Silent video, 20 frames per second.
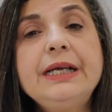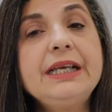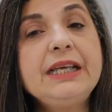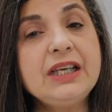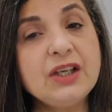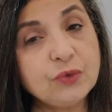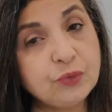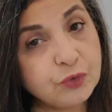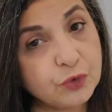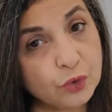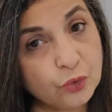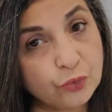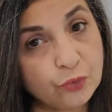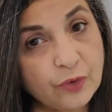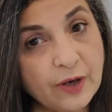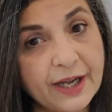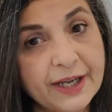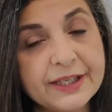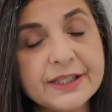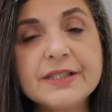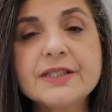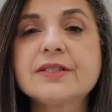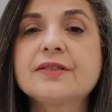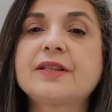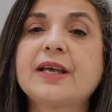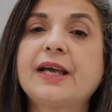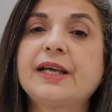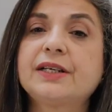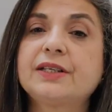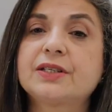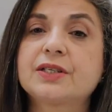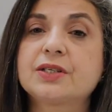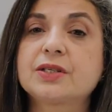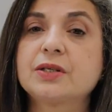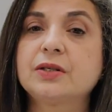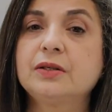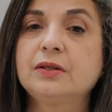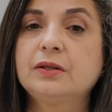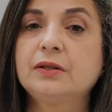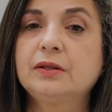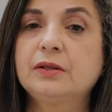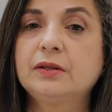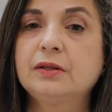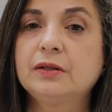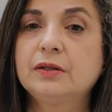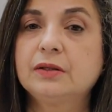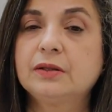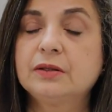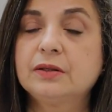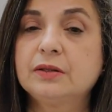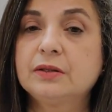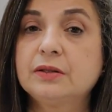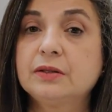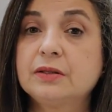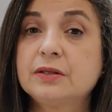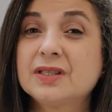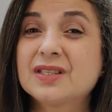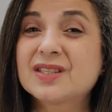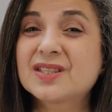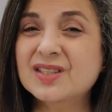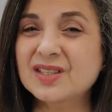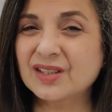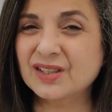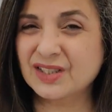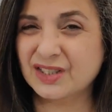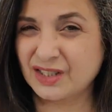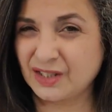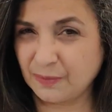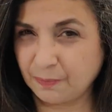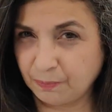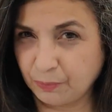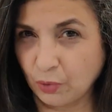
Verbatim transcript: If you find that certain